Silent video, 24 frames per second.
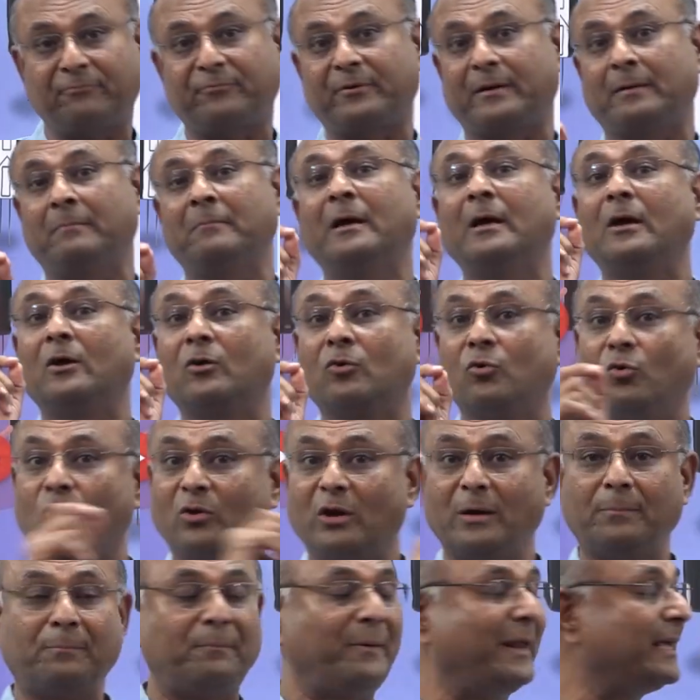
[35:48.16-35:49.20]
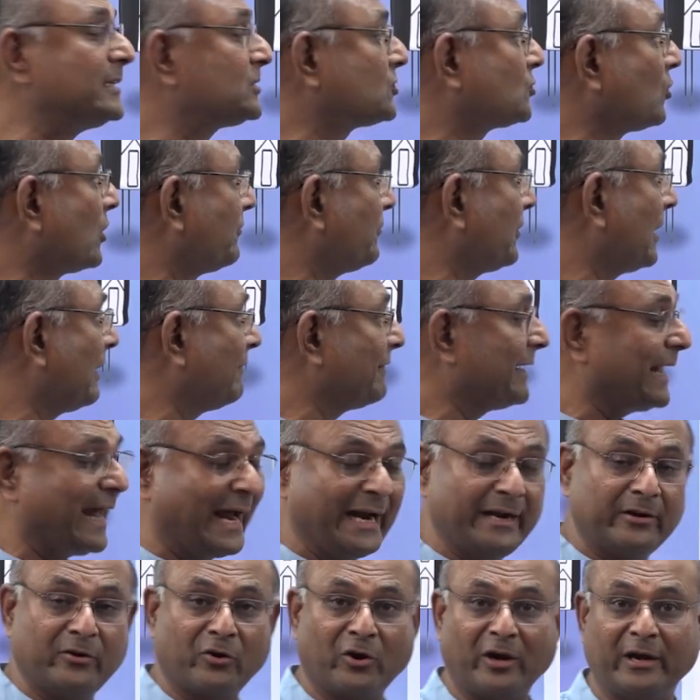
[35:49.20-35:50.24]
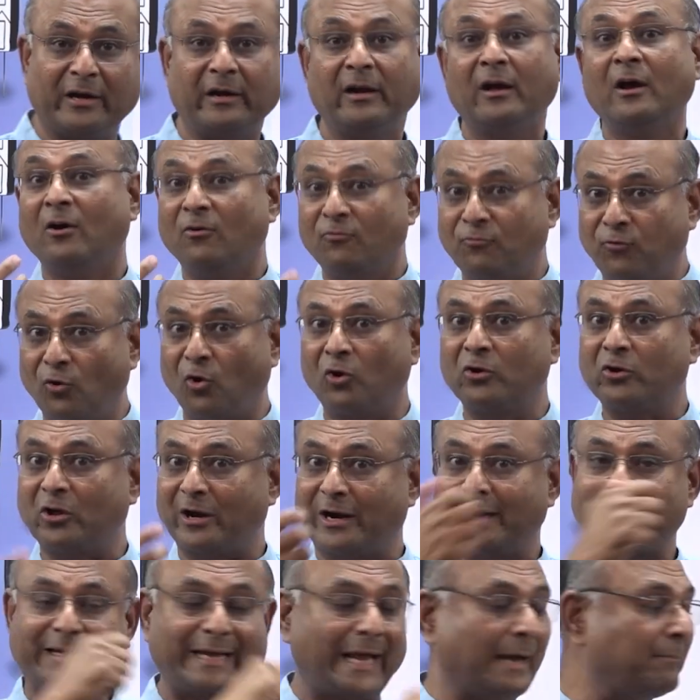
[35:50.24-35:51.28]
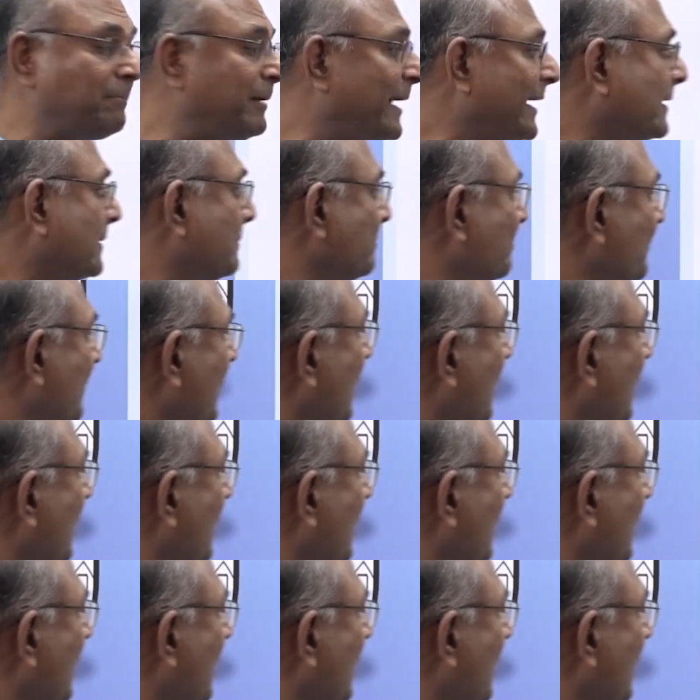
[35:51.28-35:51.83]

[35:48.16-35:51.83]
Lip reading: from Google Play Store if you have an Android phone or a tablet,